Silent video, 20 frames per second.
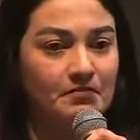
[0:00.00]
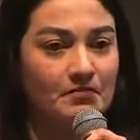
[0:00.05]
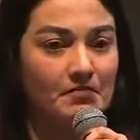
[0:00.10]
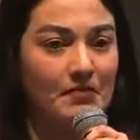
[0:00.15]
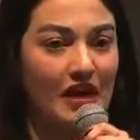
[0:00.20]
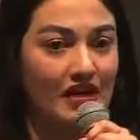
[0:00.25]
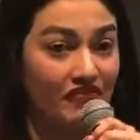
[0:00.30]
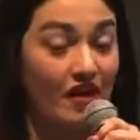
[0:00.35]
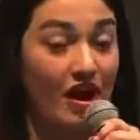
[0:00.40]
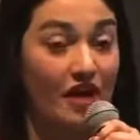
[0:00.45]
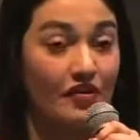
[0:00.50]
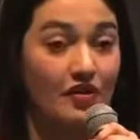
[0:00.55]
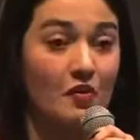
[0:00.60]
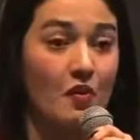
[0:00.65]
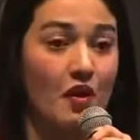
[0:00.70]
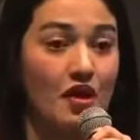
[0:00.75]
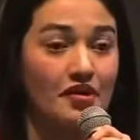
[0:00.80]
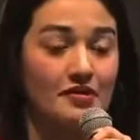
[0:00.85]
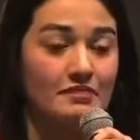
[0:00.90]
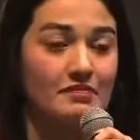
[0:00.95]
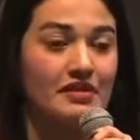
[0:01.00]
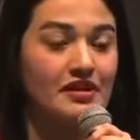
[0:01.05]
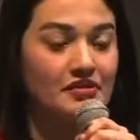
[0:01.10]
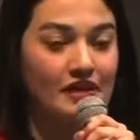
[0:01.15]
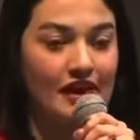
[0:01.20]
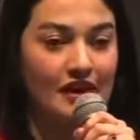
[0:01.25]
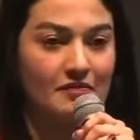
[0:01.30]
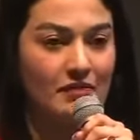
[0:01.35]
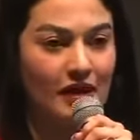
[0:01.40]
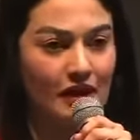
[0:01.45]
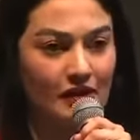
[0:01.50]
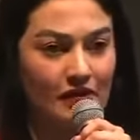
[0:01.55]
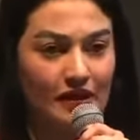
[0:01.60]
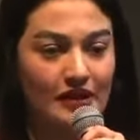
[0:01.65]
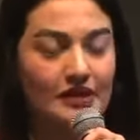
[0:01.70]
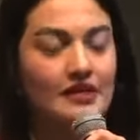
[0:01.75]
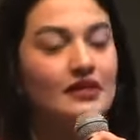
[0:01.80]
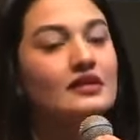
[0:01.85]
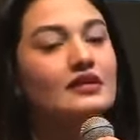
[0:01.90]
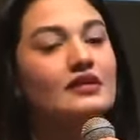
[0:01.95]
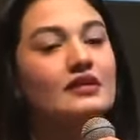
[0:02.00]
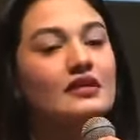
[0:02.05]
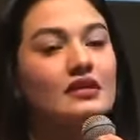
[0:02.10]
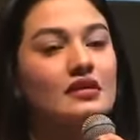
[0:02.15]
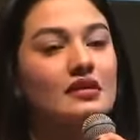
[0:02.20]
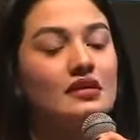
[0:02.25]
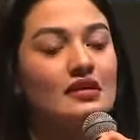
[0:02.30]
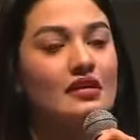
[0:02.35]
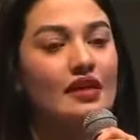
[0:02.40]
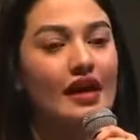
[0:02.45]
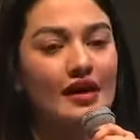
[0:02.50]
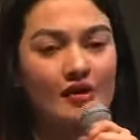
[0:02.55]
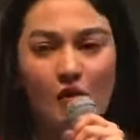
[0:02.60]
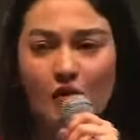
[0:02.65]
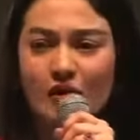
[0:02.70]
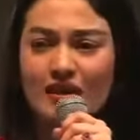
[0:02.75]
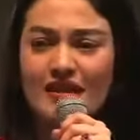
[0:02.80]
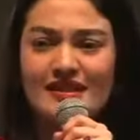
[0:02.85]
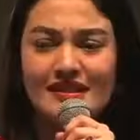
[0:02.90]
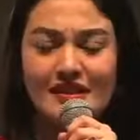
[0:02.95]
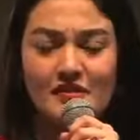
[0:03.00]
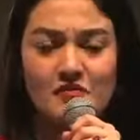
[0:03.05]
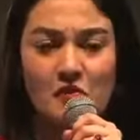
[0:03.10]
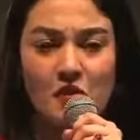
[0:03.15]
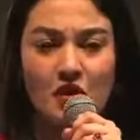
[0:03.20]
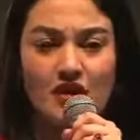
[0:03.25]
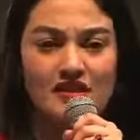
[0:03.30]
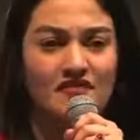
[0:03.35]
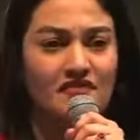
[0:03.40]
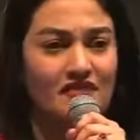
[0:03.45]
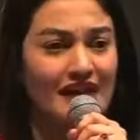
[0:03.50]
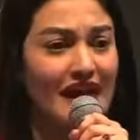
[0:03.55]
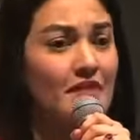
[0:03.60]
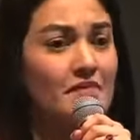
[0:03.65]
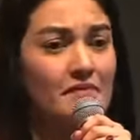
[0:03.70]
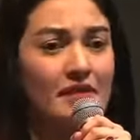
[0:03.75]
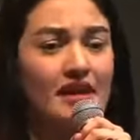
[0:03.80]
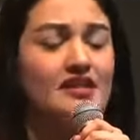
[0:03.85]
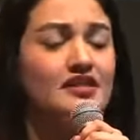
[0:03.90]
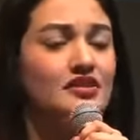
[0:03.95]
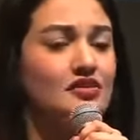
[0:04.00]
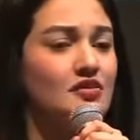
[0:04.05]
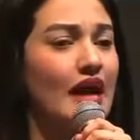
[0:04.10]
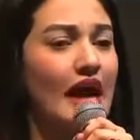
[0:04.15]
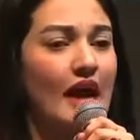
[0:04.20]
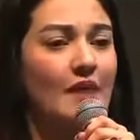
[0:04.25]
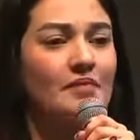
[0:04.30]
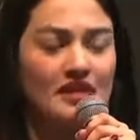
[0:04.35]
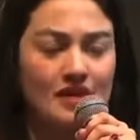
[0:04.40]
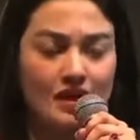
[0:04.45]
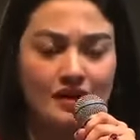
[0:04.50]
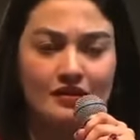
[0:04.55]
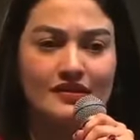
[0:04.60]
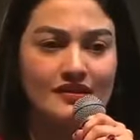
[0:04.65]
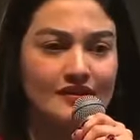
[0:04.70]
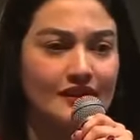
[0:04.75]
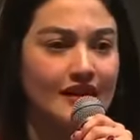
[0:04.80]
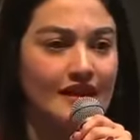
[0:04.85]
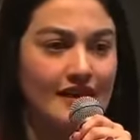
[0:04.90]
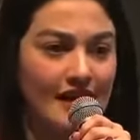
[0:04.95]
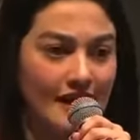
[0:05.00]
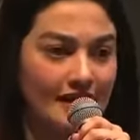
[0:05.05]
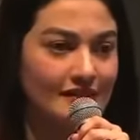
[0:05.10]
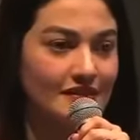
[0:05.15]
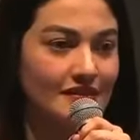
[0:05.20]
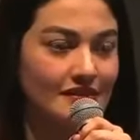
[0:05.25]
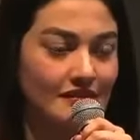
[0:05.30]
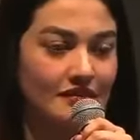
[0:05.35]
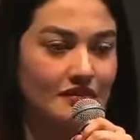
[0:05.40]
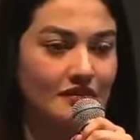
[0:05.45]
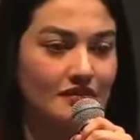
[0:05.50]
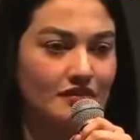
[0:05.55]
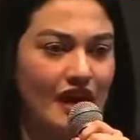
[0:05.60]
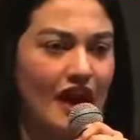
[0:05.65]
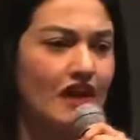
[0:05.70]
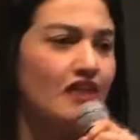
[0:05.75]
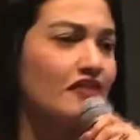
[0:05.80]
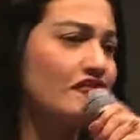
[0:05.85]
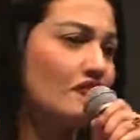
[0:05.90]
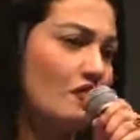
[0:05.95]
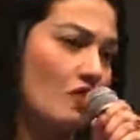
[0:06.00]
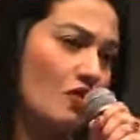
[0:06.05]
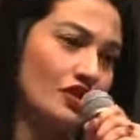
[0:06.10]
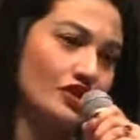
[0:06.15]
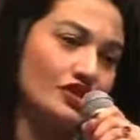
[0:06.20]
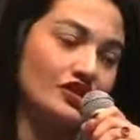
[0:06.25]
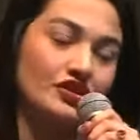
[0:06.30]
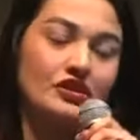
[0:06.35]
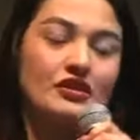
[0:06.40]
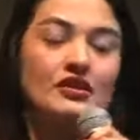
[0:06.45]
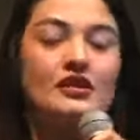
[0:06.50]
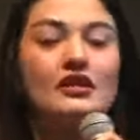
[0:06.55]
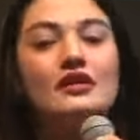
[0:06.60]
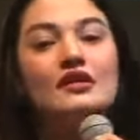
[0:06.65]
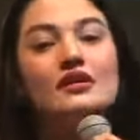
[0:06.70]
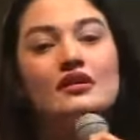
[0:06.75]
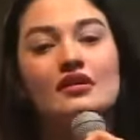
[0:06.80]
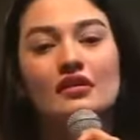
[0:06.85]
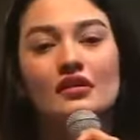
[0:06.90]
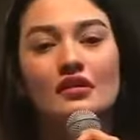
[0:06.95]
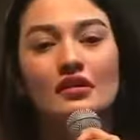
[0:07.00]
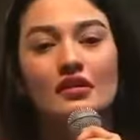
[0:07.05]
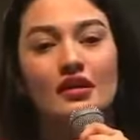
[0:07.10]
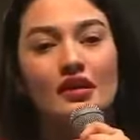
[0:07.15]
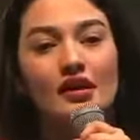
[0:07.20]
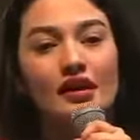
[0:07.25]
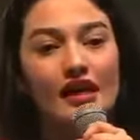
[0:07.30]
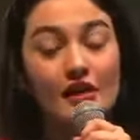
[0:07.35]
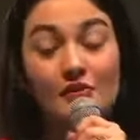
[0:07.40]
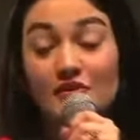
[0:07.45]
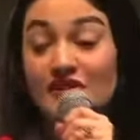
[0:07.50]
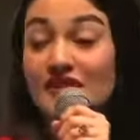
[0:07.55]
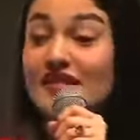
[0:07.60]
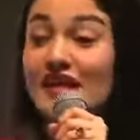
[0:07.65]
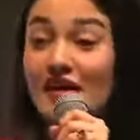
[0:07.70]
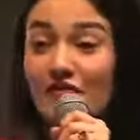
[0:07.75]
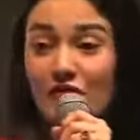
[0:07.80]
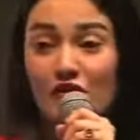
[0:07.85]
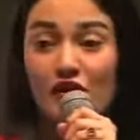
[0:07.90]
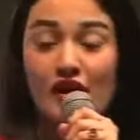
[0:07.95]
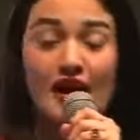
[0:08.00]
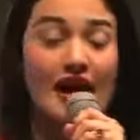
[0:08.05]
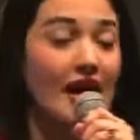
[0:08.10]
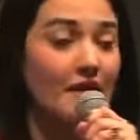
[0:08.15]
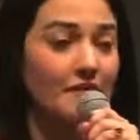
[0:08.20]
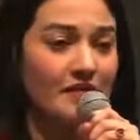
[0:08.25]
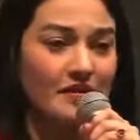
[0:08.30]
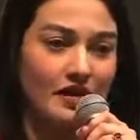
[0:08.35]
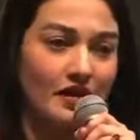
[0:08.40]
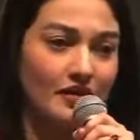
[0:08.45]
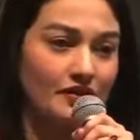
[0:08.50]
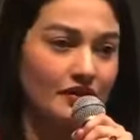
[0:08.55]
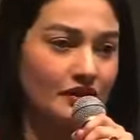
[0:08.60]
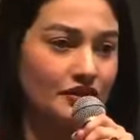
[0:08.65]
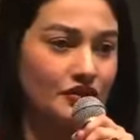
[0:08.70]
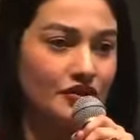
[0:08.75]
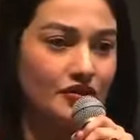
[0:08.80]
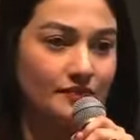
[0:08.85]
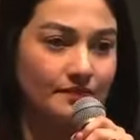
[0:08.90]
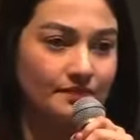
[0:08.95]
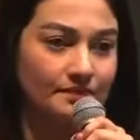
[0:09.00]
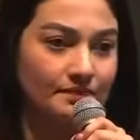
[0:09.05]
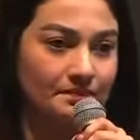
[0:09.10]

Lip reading: My father wanted me to get married. And all I said was, if that makes you happy, I'll say yes. And of course, It was never a happy marriage.